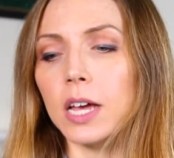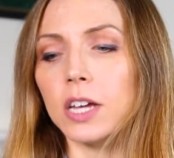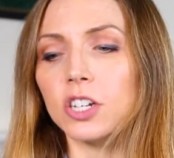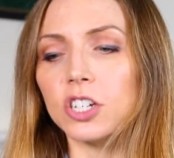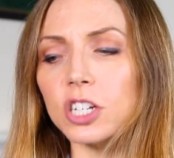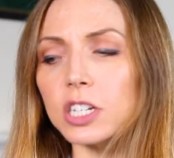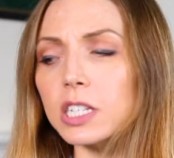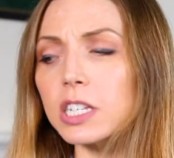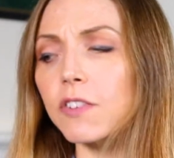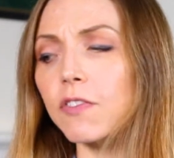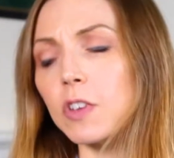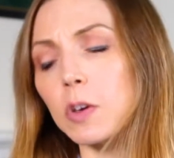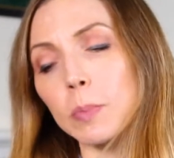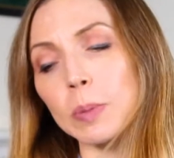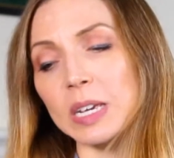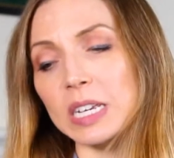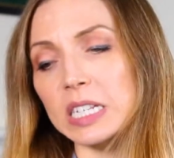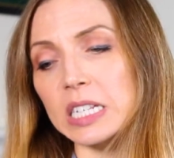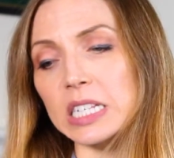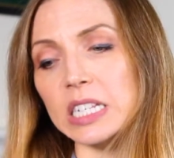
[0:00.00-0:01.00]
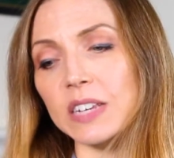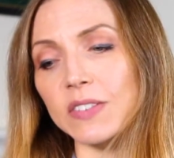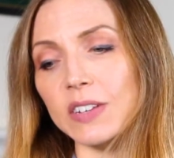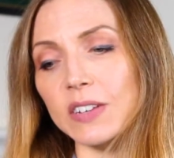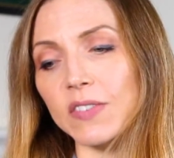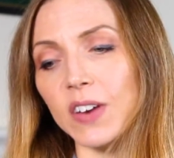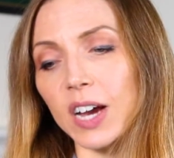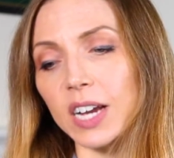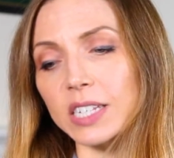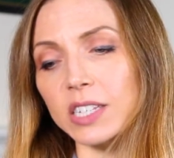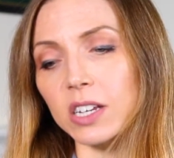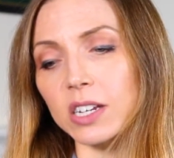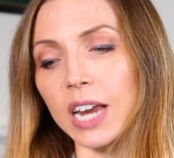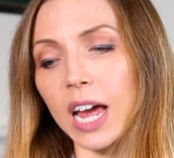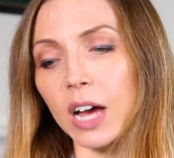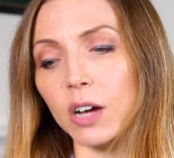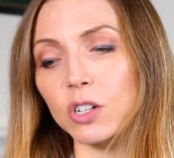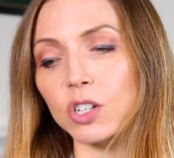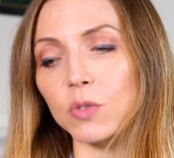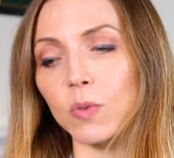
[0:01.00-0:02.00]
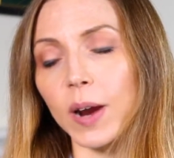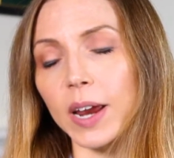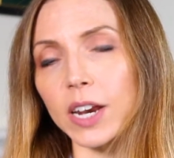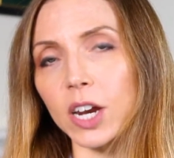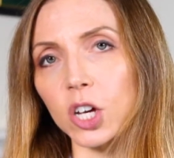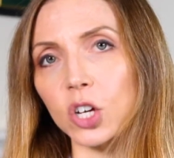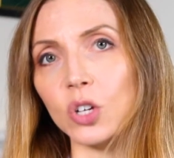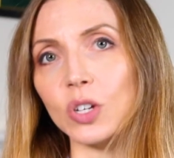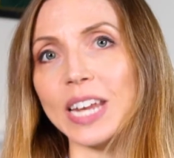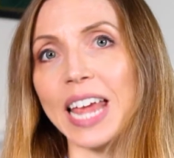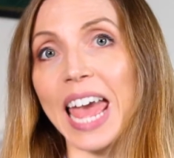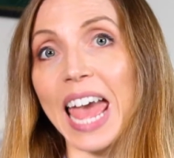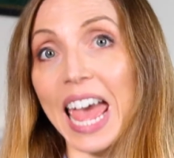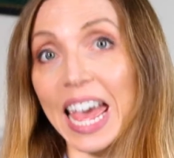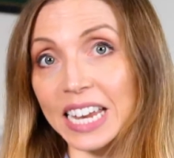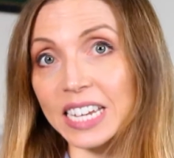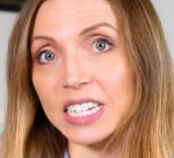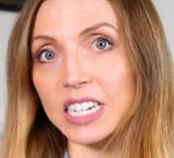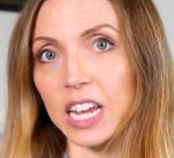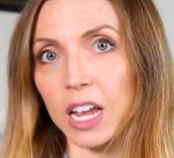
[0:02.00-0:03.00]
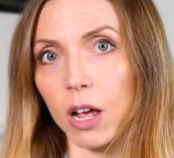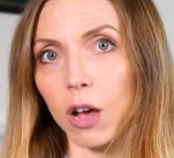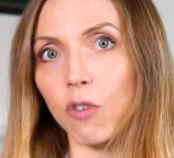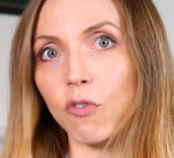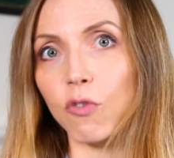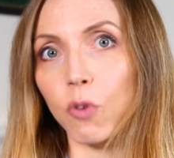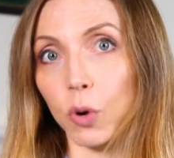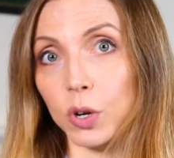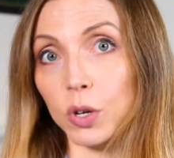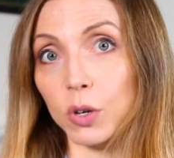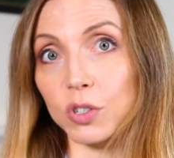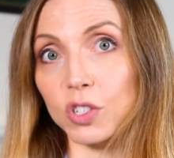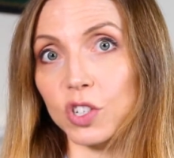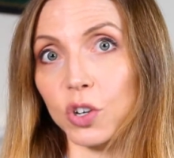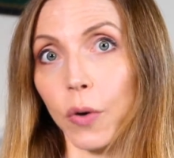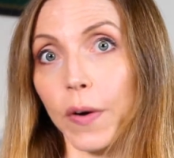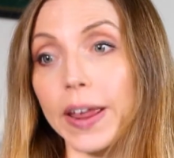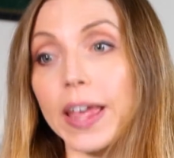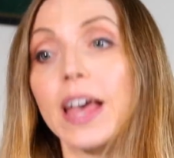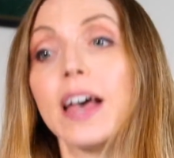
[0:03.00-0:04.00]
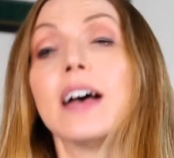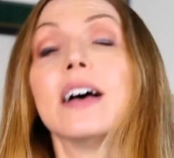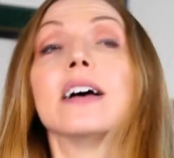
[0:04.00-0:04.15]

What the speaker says: just a few pieces of advice on how to write a good ending for your story.